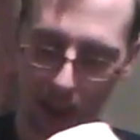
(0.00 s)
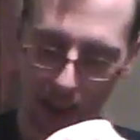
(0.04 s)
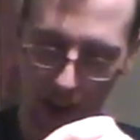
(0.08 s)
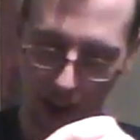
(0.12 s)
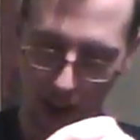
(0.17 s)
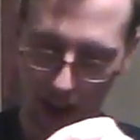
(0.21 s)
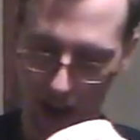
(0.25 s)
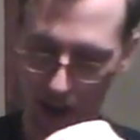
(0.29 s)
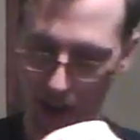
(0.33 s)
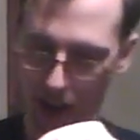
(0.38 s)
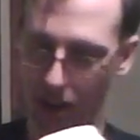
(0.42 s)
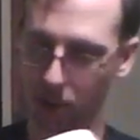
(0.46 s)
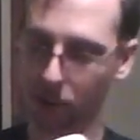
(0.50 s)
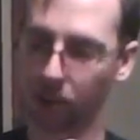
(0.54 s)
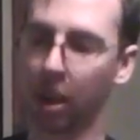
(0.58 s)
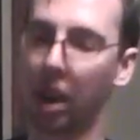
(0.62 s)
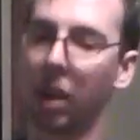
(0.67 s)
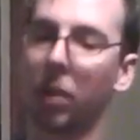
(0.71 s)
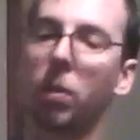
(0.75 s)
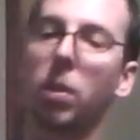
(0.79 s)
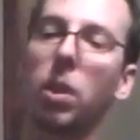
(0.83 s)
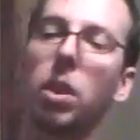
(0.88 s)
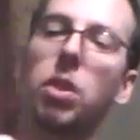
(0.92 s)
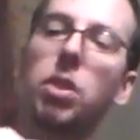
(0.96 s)
Next
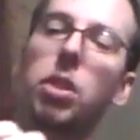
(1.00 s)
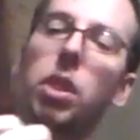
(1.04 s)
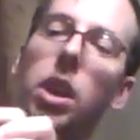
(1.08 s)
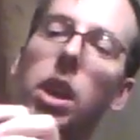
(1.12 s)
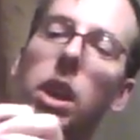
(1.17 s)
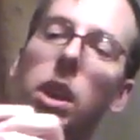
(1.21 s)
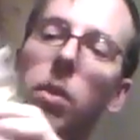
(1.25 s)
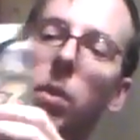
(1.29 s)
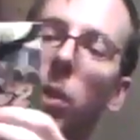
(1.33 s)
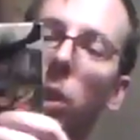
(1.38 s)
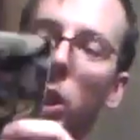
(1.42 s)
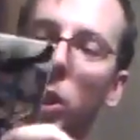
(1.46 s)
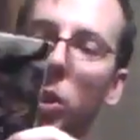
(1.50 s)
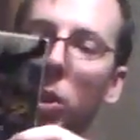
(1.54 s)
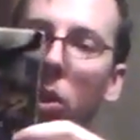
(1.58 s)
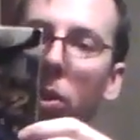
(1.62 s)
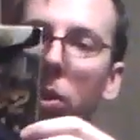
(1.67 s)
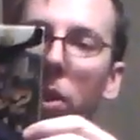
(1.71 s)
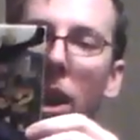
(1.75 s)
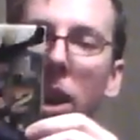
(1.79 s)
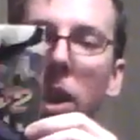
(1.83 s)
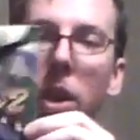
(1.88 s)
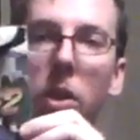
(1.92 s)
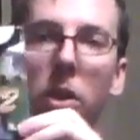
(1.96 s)
up was a Virtual
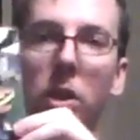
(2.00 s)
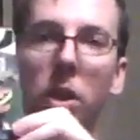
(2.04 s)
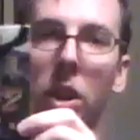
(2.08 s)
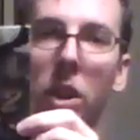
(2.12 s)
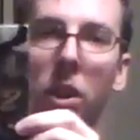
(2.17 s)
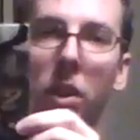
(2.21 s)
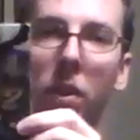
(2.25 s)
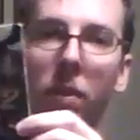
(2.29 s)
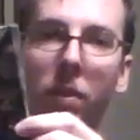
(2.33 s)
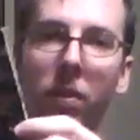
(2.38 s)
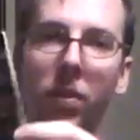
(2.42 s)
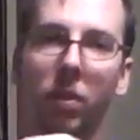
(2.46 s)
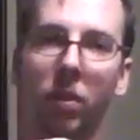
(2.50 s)
Fighter 2,